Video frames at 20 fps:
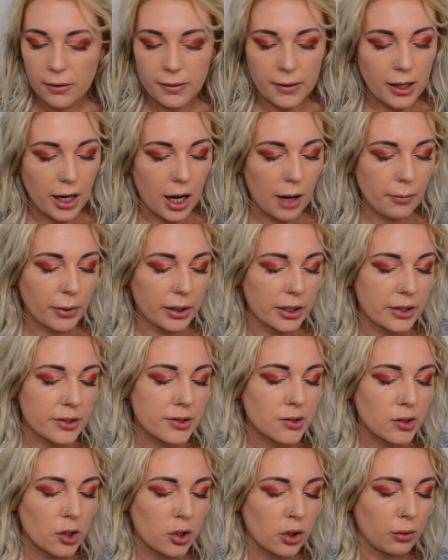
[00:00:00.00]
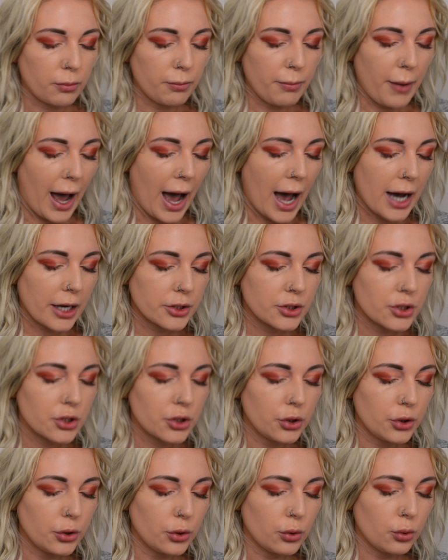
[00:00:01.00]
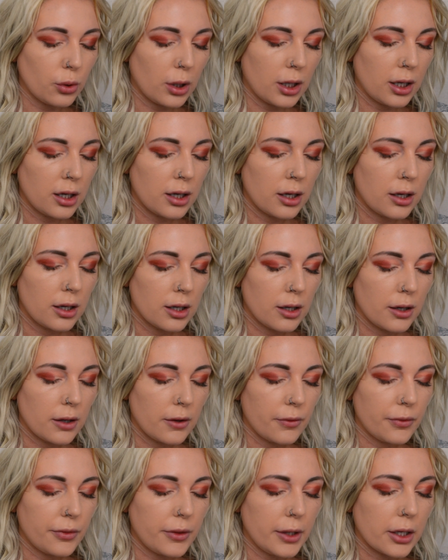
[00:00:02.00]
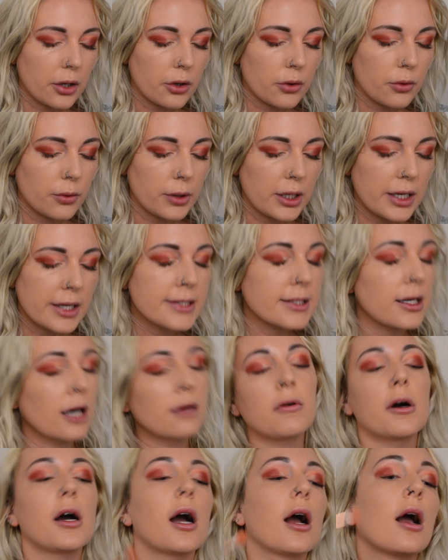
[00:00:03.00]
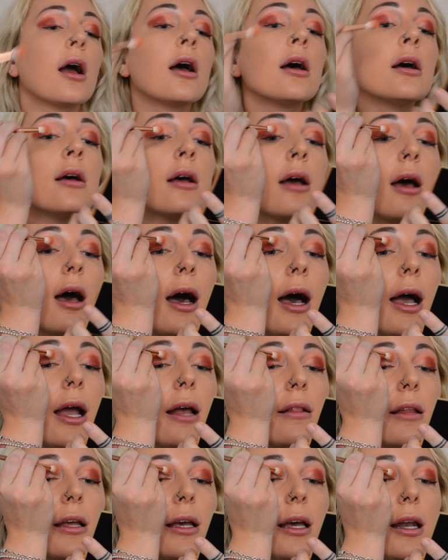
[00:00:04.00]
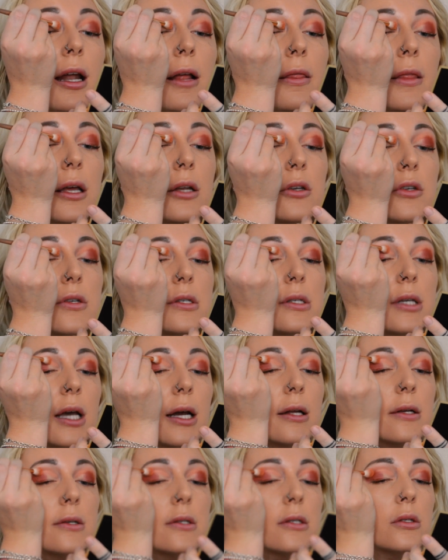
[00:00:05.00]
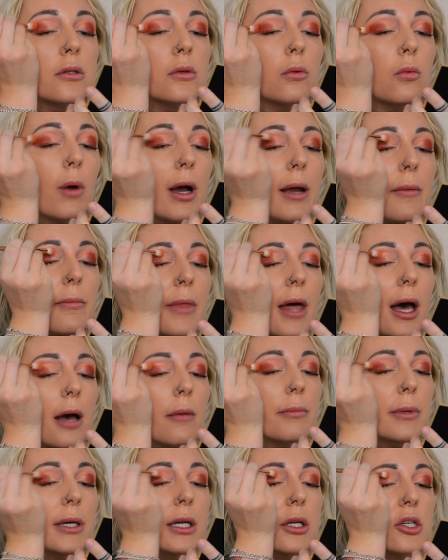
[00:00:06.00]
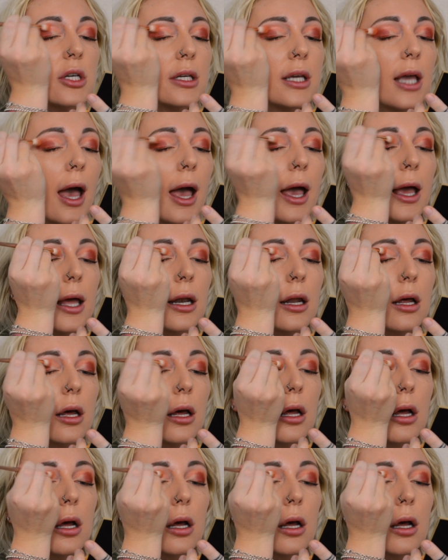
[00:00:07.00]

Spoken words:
And now I'm going to circle back to the crease of our eyelid and then just kind of swipe that peach again,